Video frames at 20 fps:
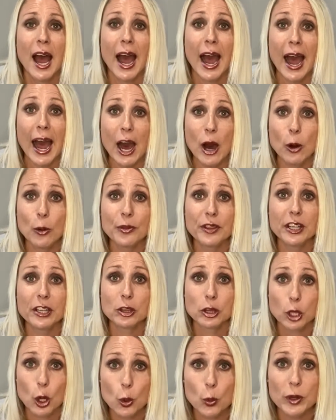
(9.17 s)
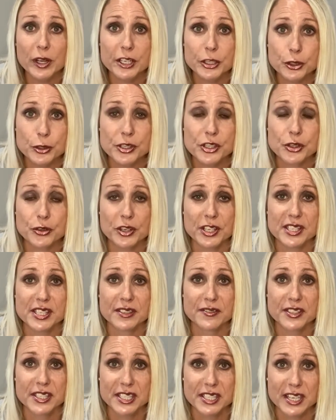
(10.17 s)
how the low interest rates
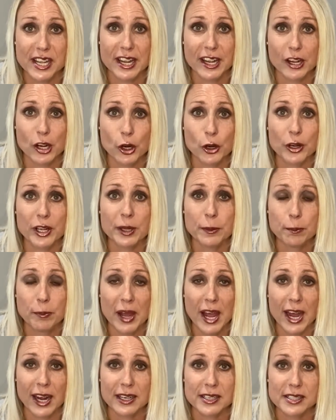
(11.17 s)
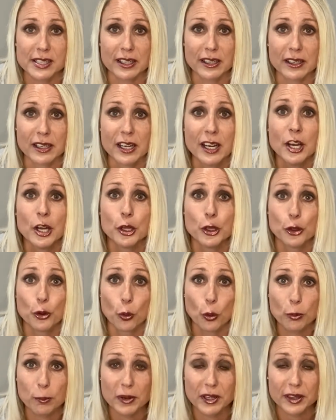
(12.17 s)
of today are impacting
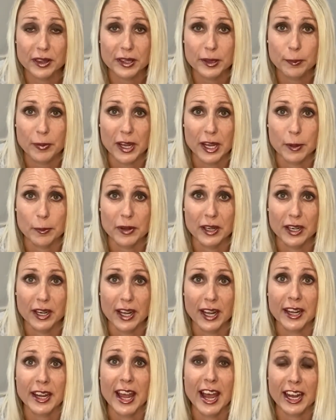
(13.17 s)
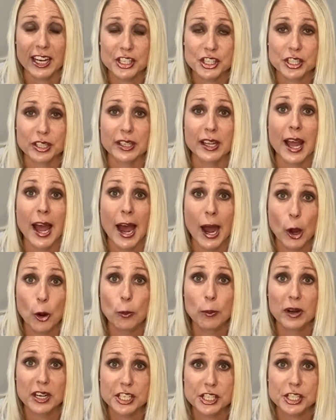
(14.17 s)
your monthly payment and actually how
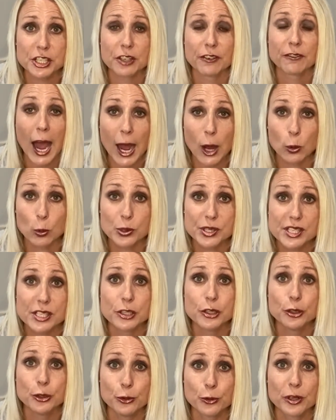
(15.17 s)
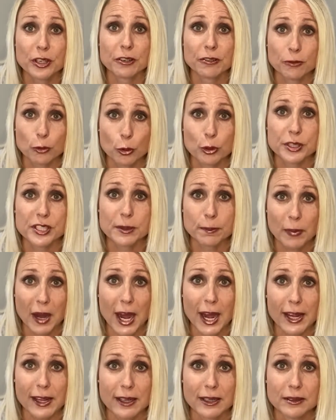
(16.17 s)
much house you can afford to
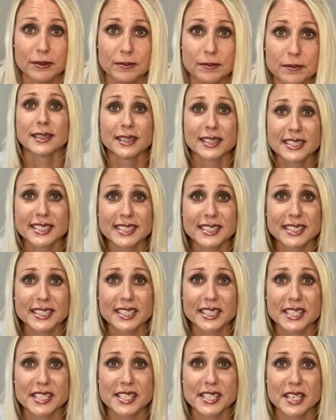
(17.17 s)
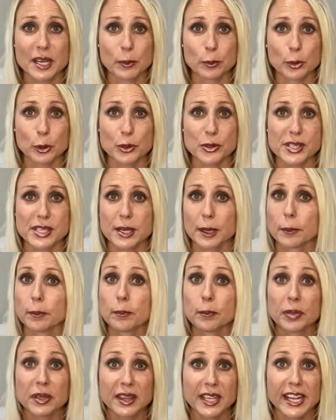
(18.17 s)
buy. Listen to these numbers,
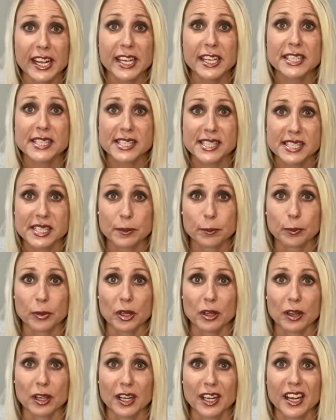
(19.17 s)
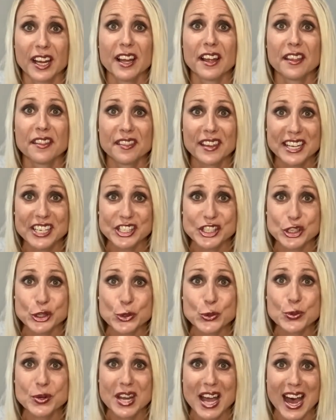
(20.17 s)
plain and simple. They
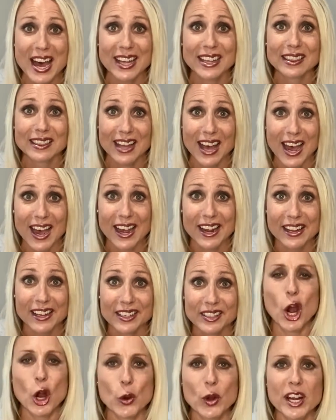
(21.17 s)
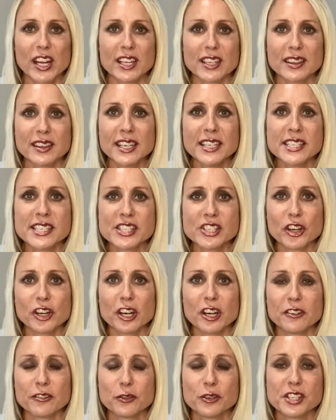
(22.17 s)
do not lie. All right, let's start
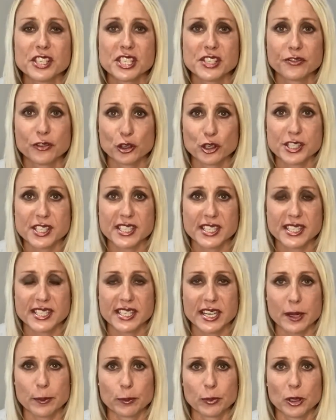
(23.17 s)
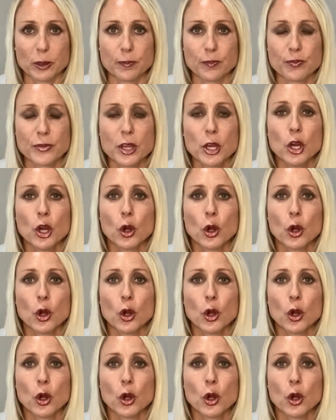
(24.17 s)
off with this first example.